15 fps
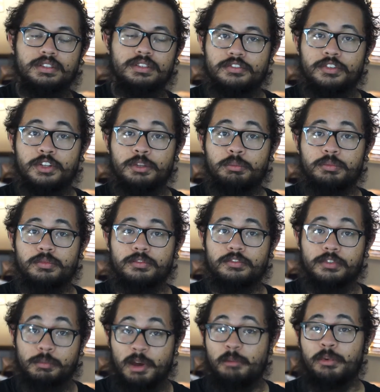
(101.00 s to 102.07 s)
For the
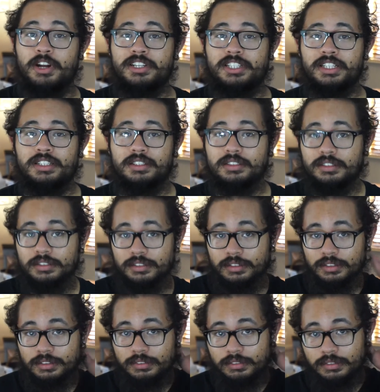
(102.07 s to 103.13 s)
for my project,
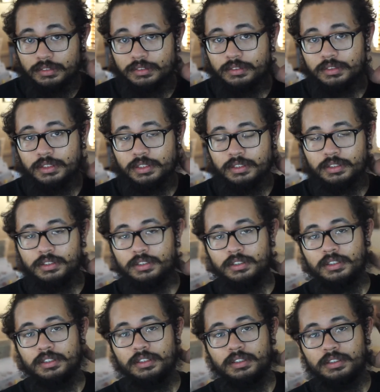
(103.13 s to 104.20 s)

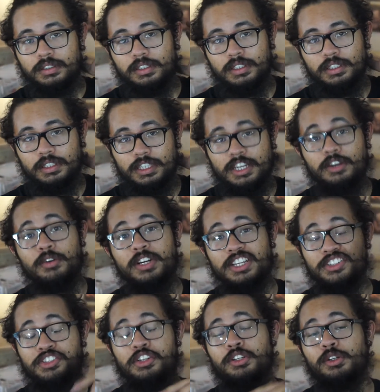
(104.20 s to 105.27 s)
Yep.
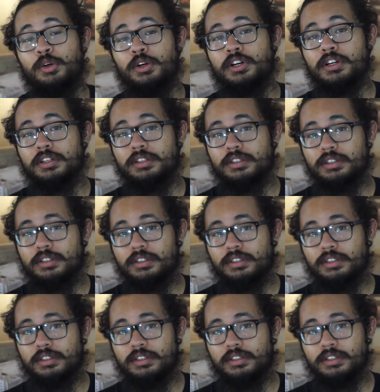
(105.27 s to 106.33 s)
earrings galore.
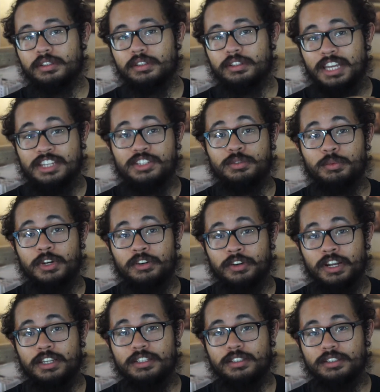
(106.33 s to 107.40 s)
That's Okay. the one,
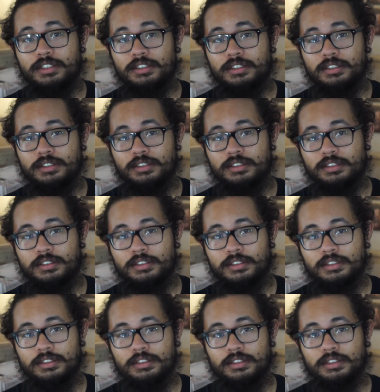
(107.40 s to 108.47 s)
right?
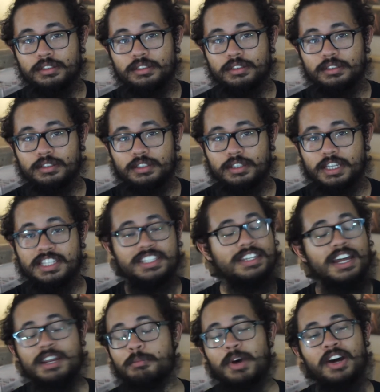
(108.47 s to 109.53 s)
Sure. it's is
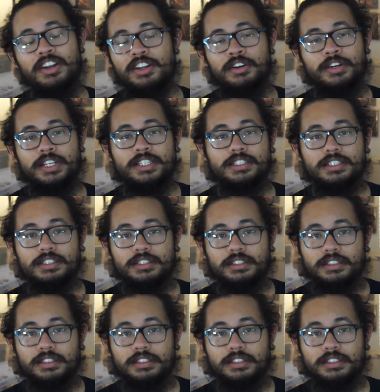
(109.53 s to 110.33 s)
not that- about earrings.